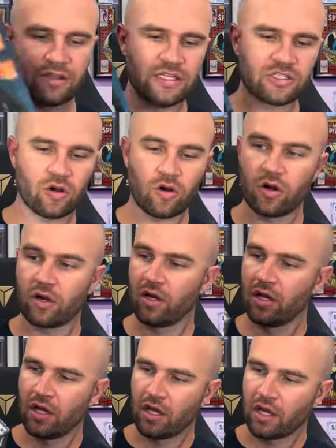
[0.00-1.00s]
These are
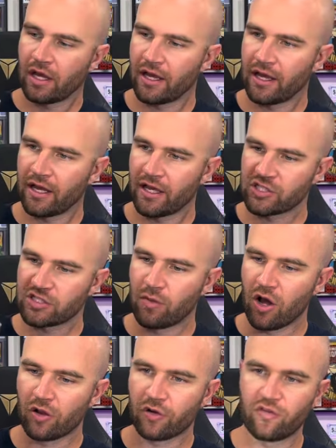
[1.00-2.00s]
uh, a
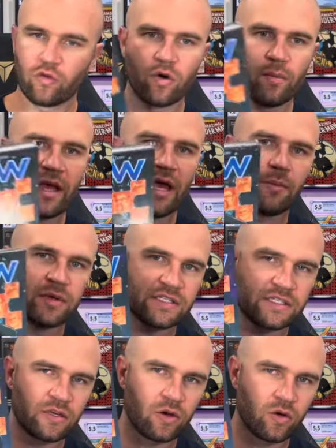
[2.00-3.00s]
smaller format, but
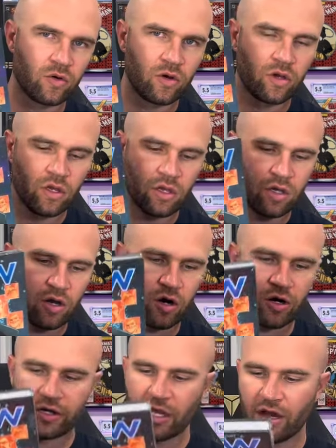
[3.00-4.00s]
still
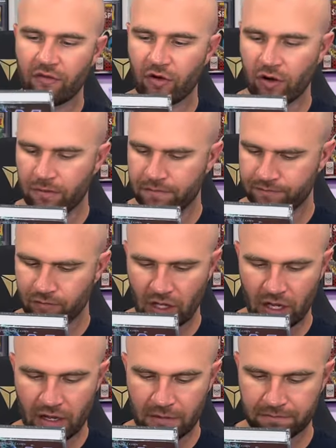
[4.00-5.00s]
hardcover
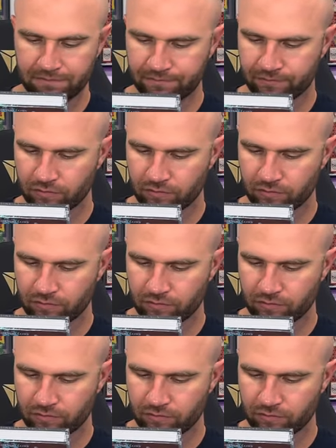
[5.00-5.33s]
um,